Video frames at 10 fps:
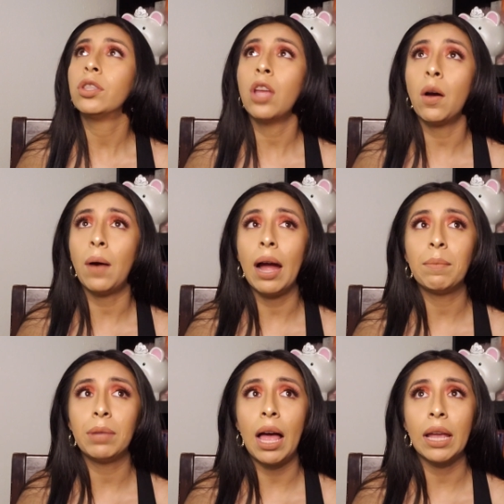no,
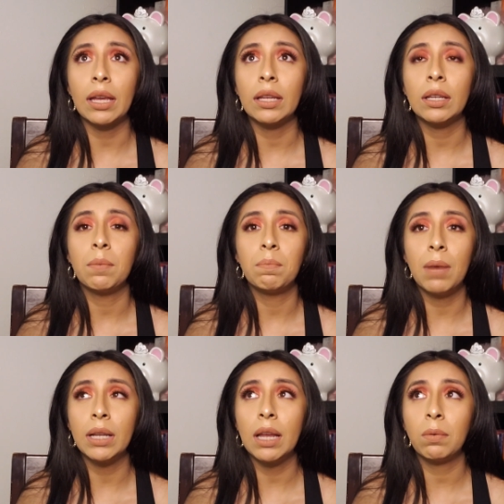I'm lying,
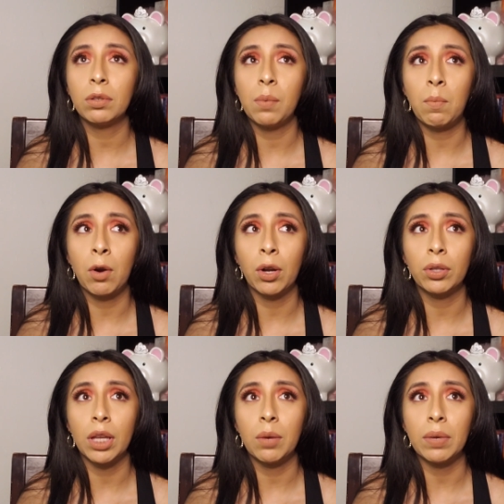Monday was
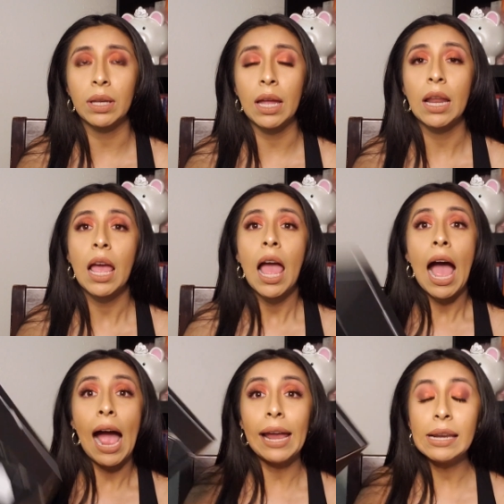Memorial Day weekend.
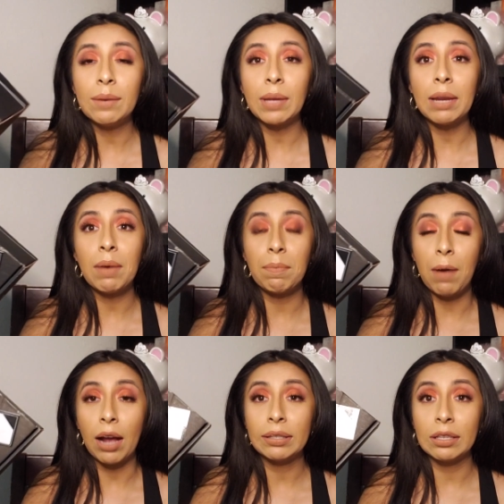I ended up getting my
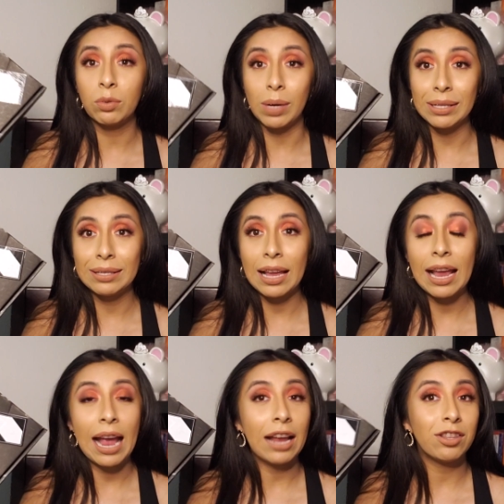box this
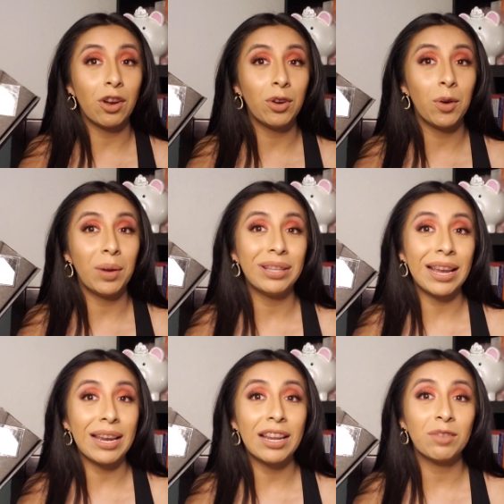Wednesday. I don't know what
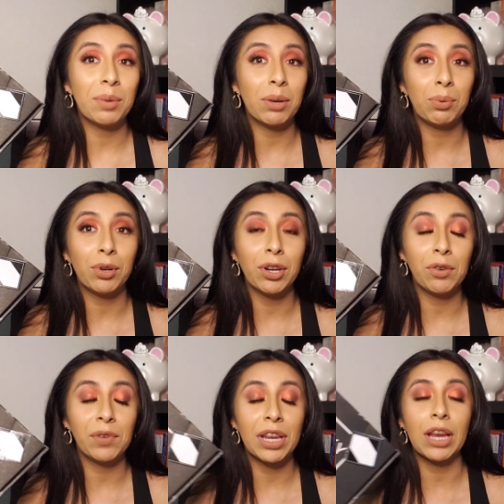day it is, but I'll put it
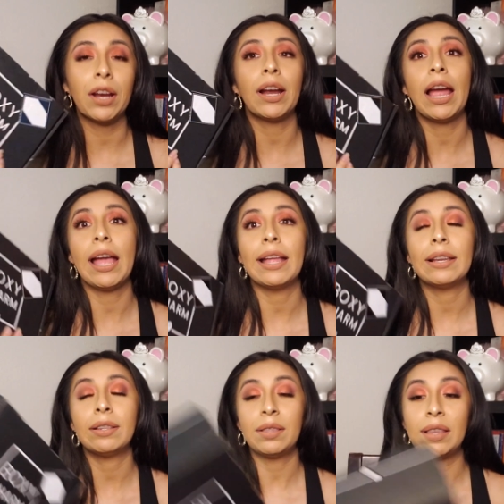over here. And
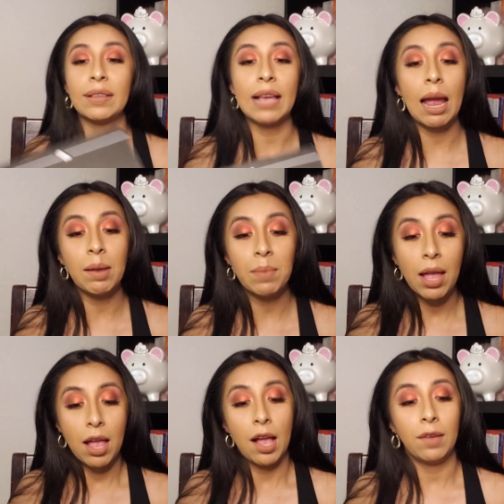the time
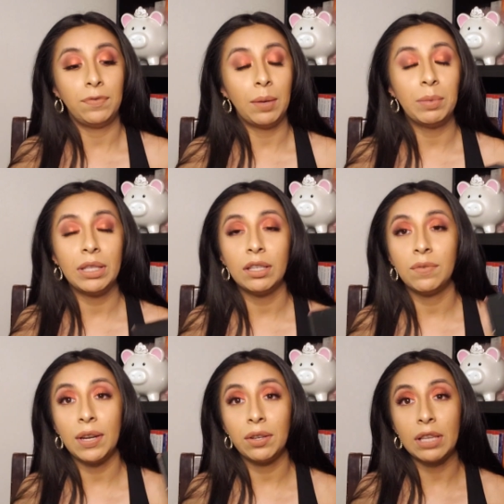of filming this
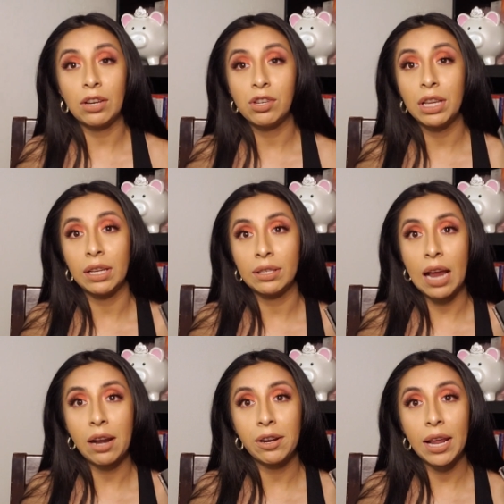video is actually a
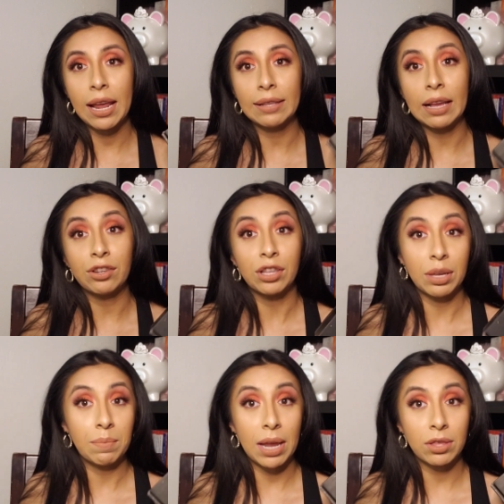Saturday. It's
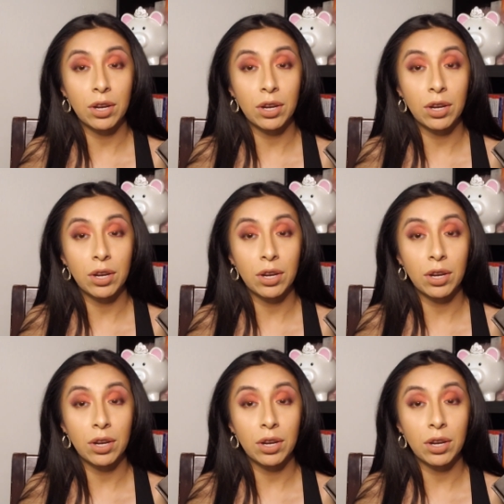actually May